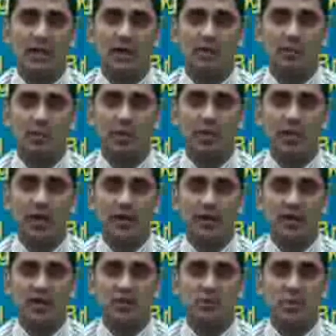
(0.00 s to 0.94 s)
And within the
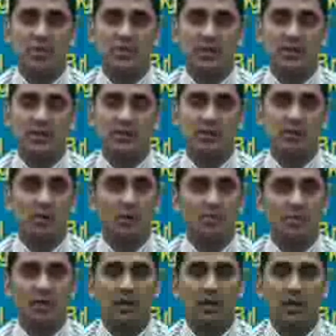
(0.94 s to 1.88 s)
IT space, I think the
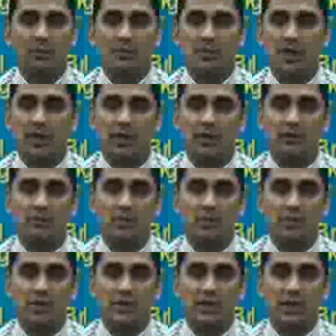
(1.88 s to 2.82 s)
top tier names like an
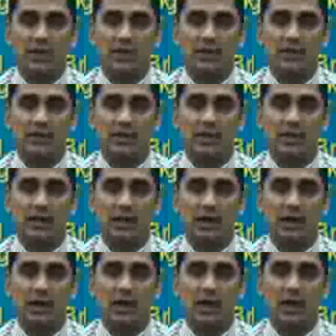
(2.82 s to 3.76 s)
Infosys and an HCL Tech,
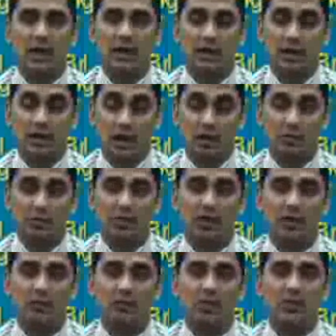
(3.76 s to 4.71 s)
in our
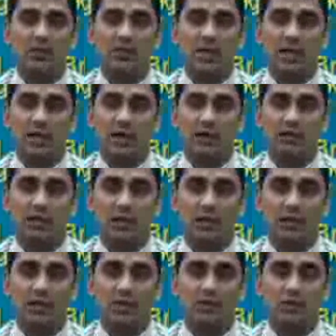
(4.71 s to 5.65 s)
opinion, would still deliver
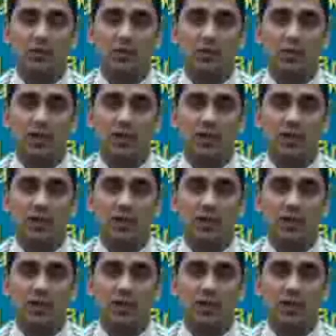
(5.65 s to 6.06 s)
earnings growth.